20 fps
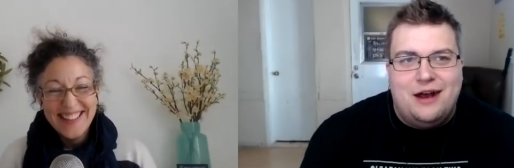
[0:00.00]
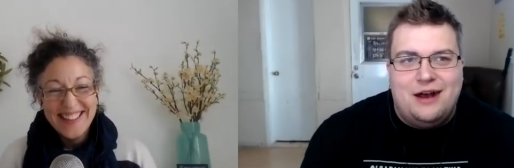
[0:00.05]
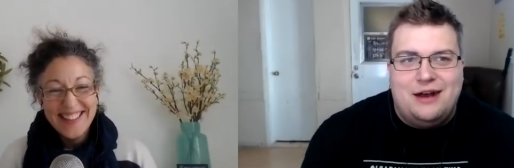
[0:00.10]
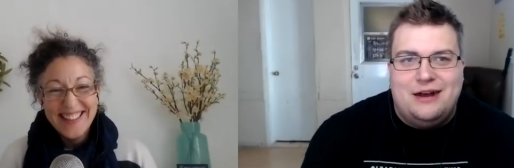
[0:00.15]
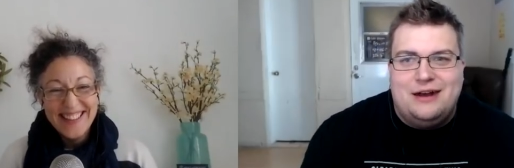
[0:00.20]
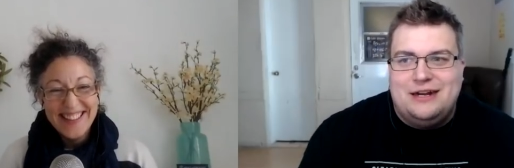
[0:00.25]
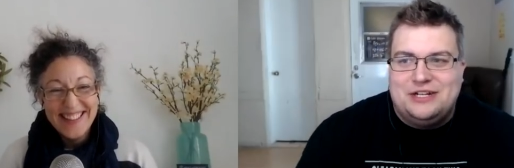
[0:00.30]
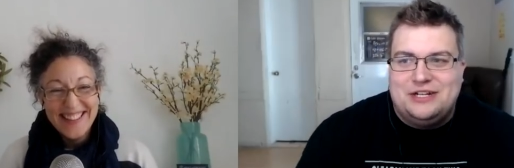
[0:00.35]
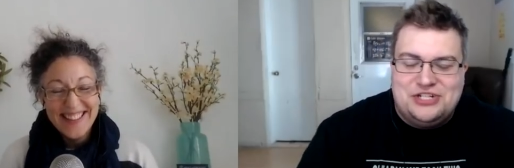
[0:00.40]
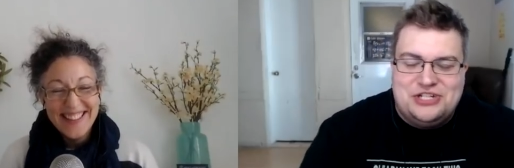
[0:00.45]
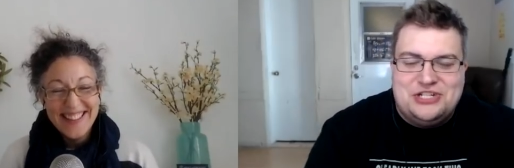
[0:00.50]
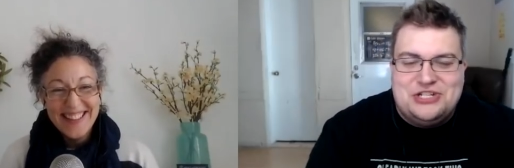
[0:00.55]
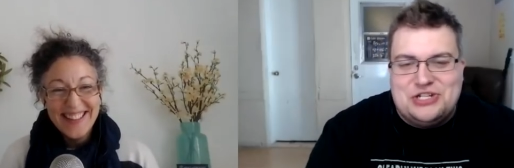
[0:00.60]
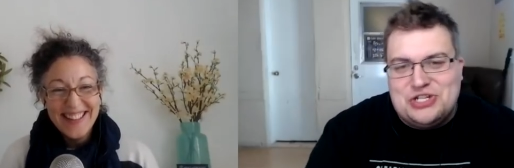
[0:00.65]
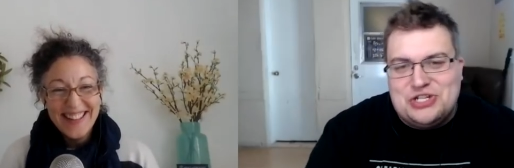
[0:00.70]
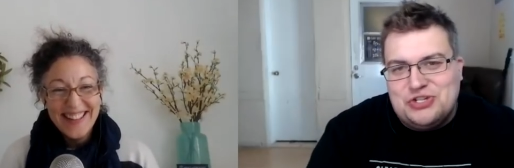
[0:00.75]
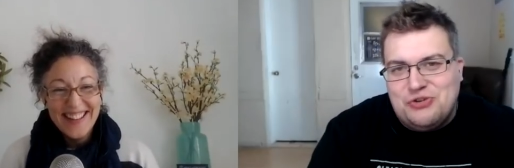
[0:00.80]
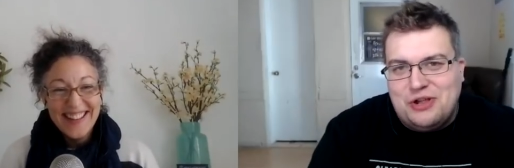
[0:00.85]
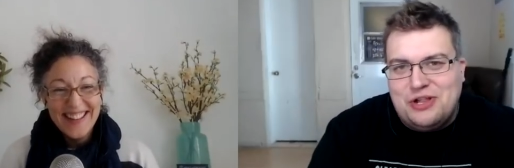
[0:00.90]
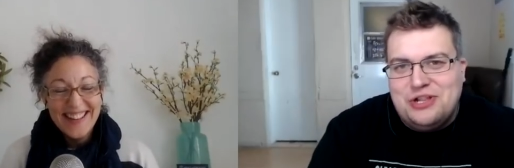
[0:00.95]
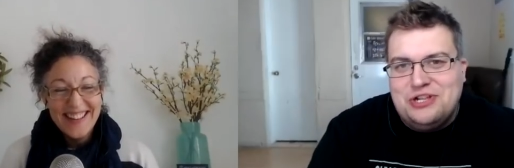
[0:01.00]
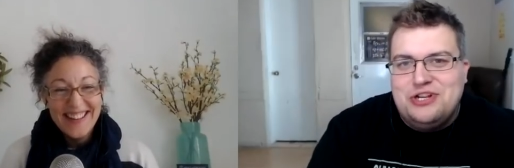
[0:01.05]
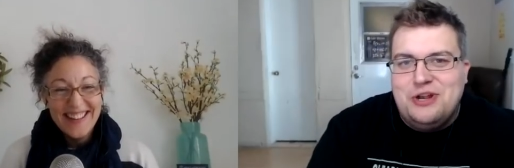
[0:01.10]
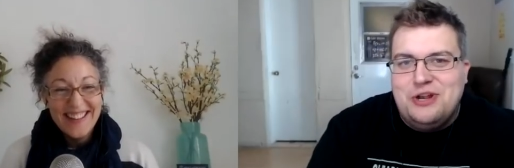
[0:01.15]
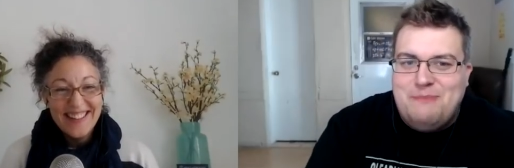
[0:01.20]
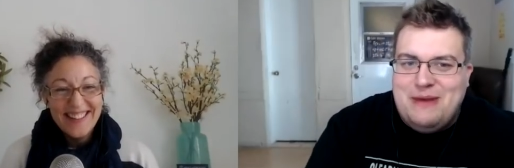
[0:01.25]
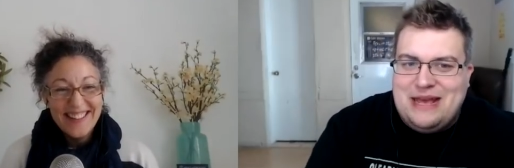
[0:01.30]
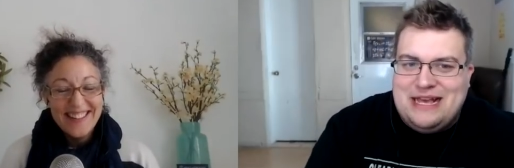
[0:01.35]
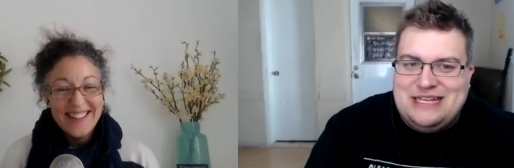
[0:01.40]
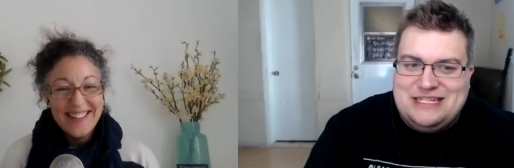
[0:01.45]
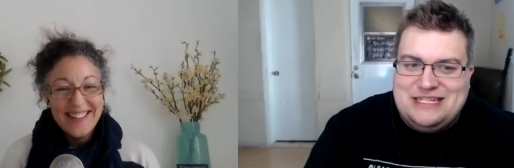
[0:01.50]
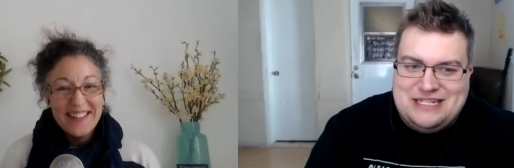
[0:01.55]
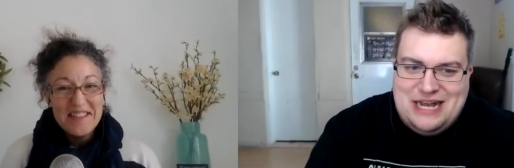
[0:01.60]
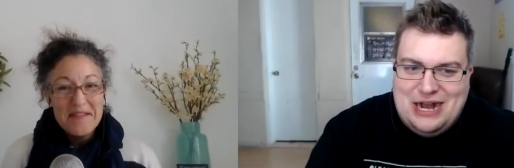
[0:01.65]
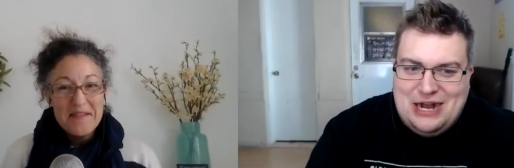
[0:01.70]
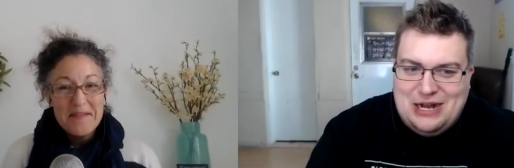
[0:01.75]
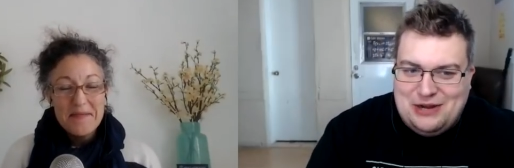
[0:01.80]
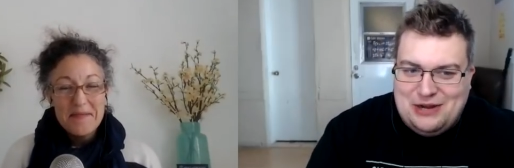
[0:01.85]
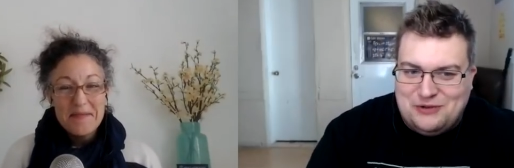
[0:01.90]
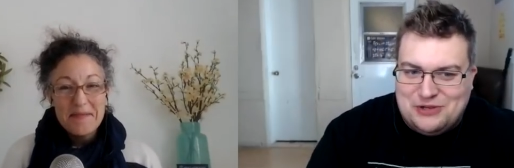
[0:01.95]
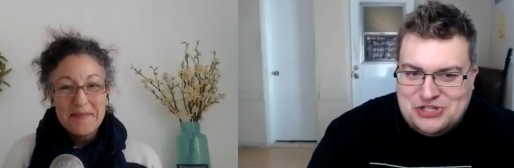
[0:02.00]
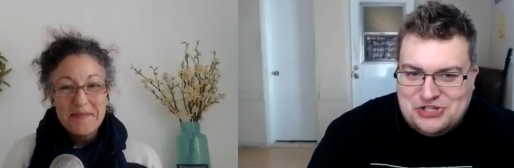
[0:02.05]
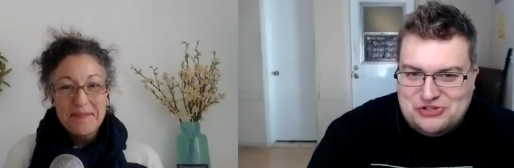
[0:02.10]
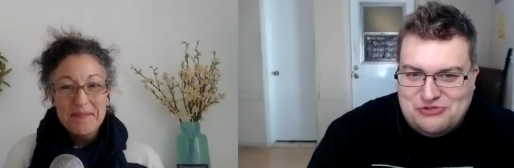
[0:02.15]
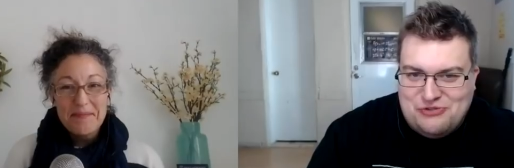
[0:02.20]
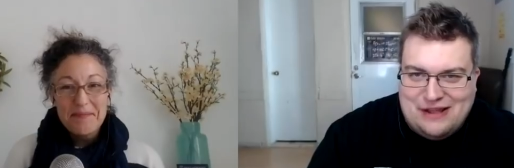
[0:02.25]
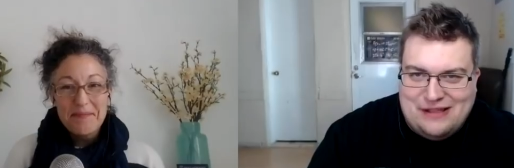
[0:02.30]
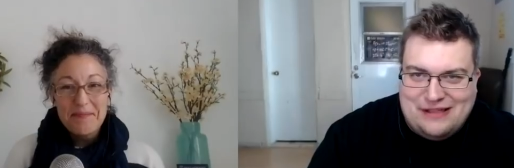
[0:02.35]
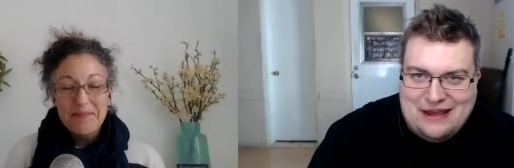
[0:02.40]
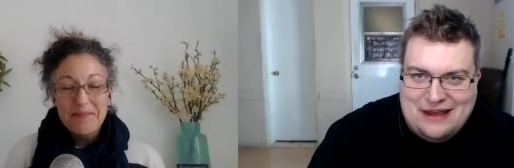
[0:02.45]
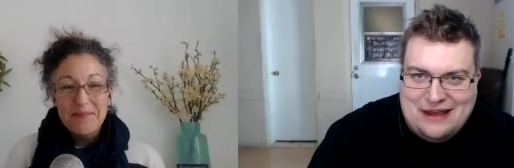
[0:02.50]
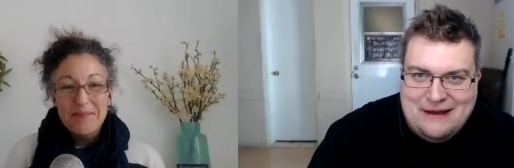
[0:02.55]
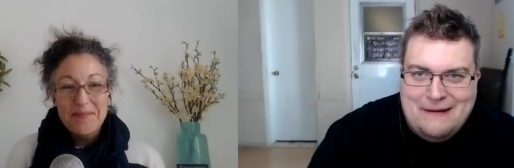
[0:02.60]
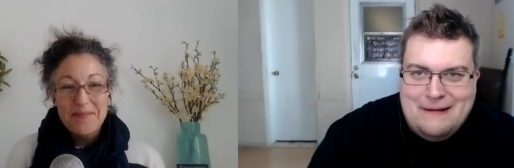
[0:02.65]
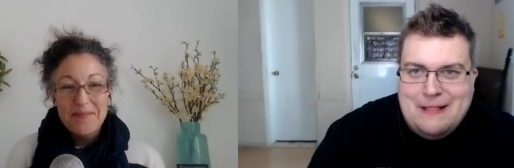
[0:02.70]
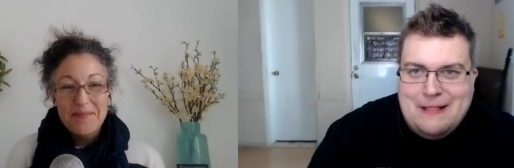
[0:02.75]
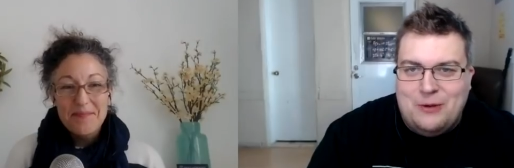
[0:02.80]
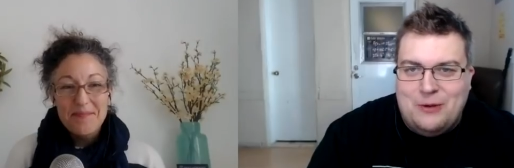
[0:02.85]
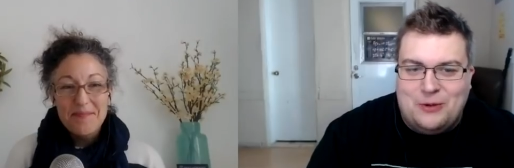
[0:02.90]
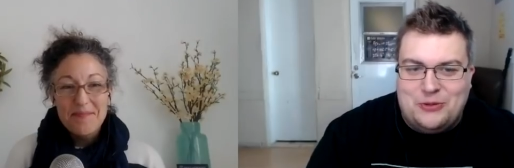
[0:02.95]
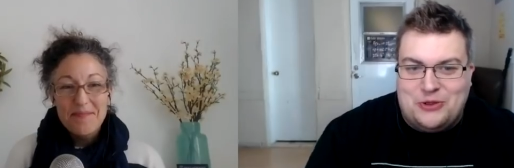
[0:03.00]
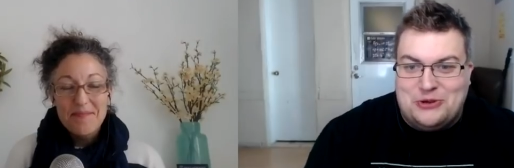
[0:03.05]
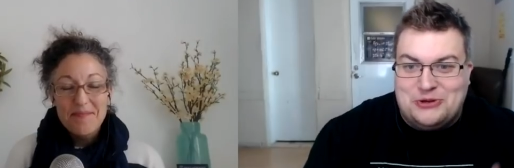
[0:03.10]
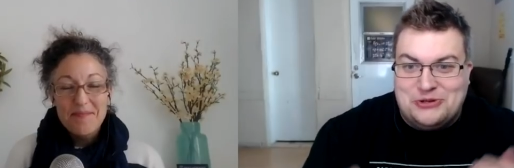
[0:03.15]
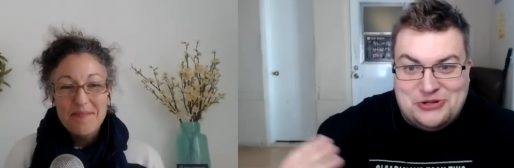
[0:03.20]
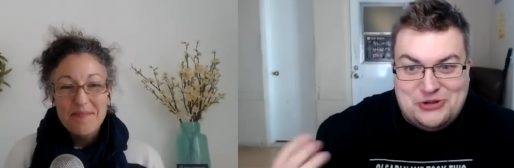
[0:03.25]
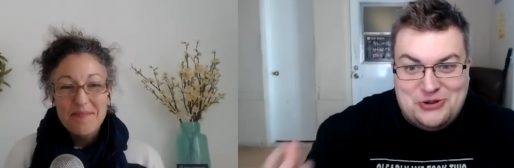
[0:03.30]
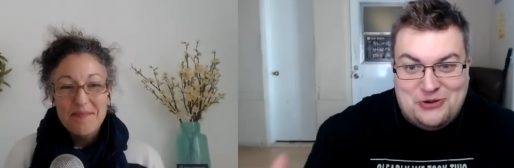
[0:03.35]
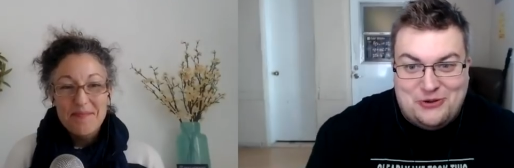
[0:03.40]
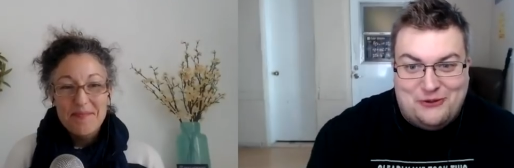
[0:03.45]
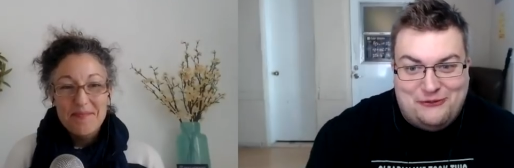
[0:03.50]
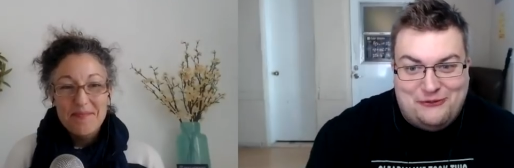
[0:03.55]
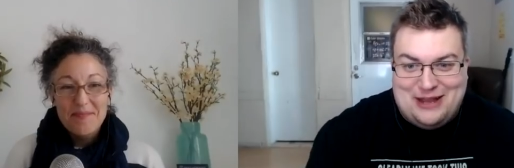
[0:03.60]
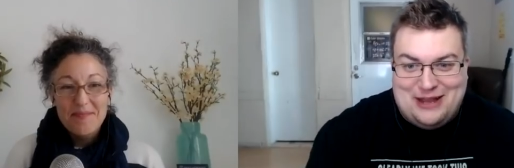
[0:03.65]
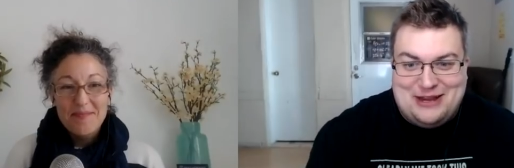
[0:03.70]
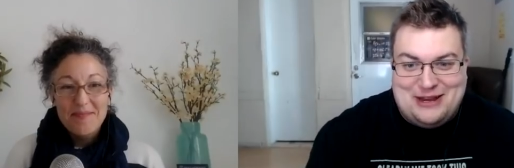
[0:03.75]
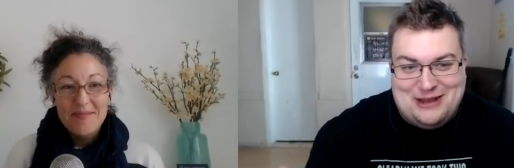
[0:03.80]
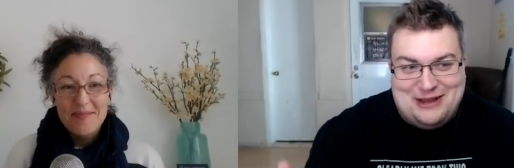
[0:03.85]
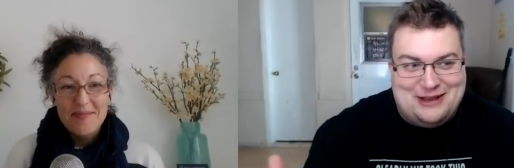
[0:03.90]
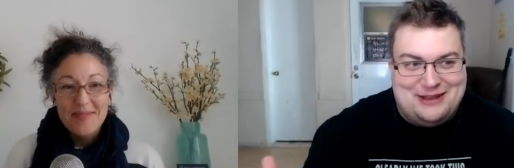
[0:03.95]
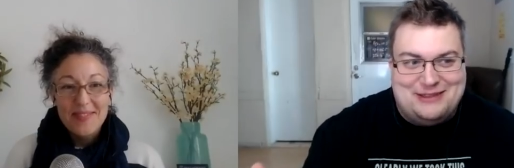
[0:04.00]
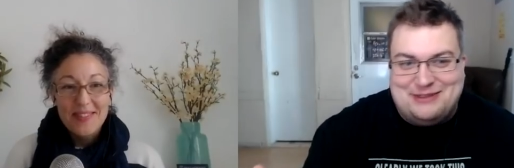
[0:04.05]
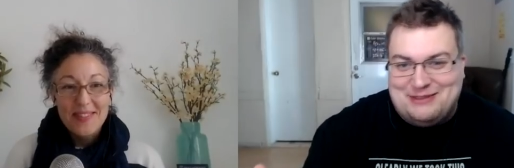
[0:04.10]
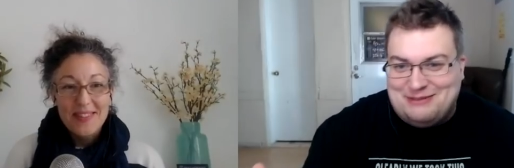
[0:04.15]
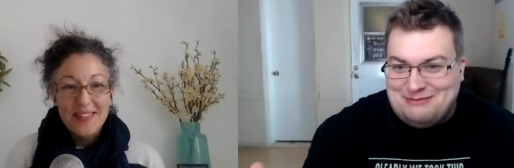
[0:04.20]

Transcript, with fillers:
Speaker 1: Uh, she's an astrologer based out of Australia, although she, you'll find her